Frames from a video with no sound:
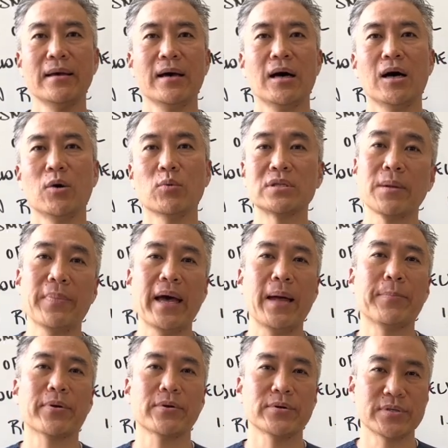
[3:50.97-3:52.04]
Uh, was a
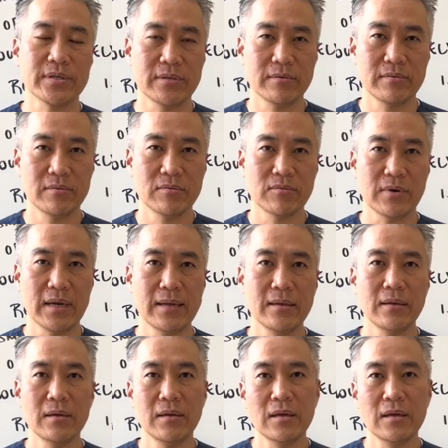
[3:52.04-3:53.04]
bad person, right?